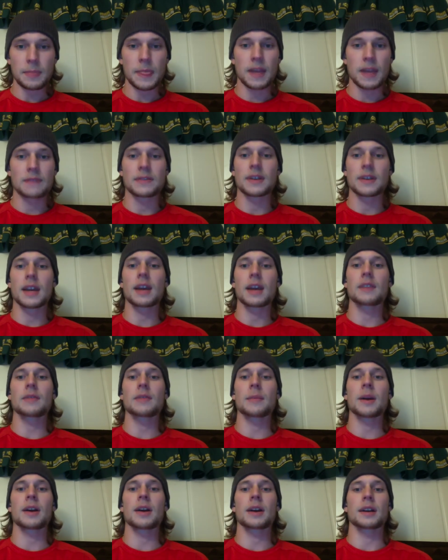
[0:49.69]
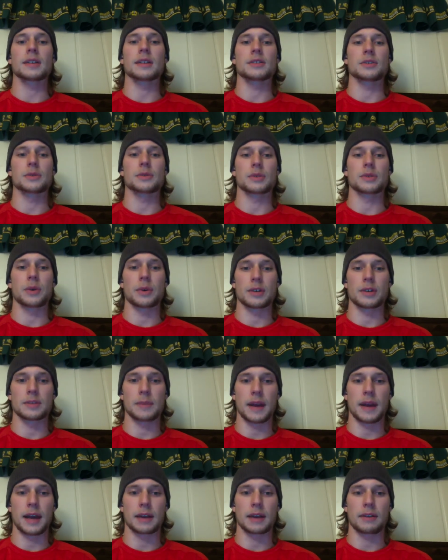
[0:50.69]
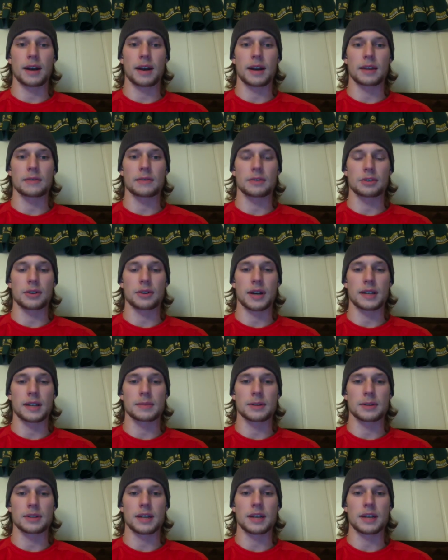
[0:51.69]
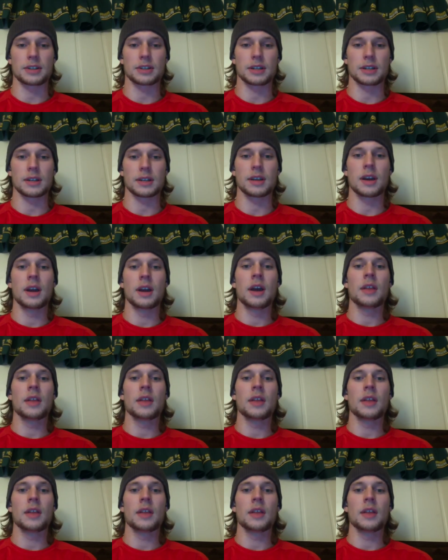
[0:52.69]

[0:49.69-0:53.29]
If the Native Americans used horseback riding for transportation,